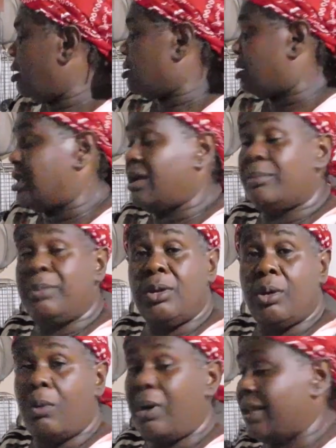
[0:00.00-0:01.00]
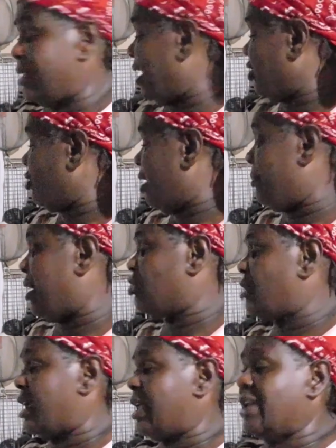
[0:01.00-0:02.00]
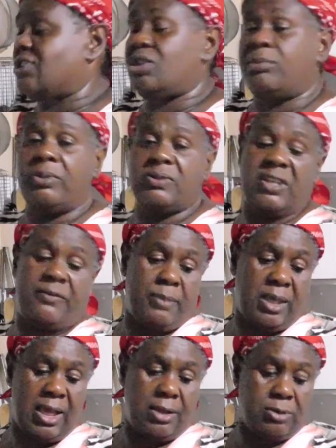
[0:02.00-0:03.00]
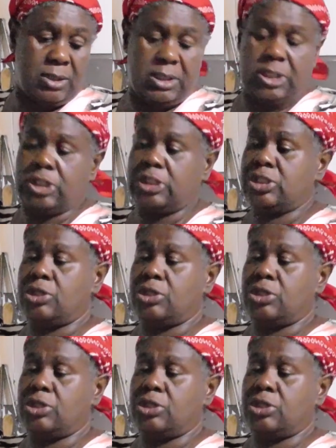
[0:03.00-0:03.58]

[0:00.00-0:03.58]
So there'll be no water. I try catch some now, see if I can do the dishes.